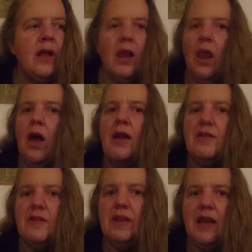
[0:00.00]

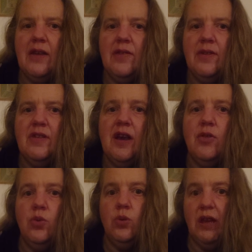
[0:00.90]
light at the end of the
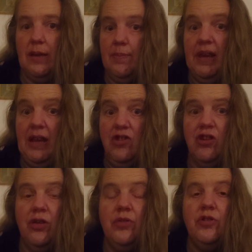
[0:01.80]
tunnel keep being
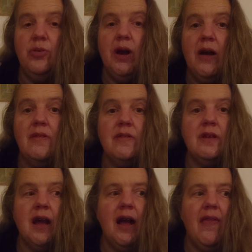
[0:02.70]
shown to us,
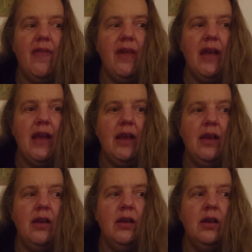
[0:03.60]
and
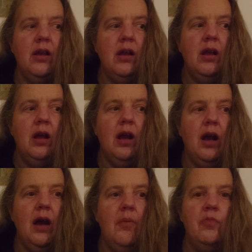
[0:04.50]
then
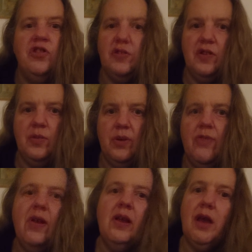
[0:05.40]
just as we
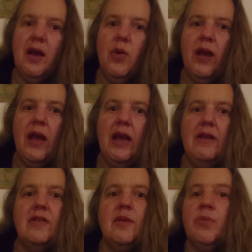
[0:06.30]
feel like we're
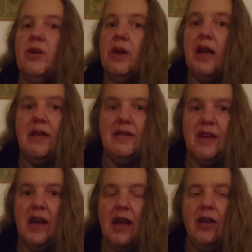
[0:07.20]
getting somewhere, it gets
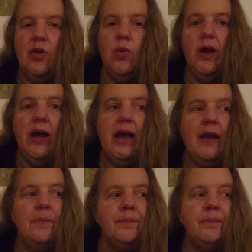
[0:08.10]
taken away.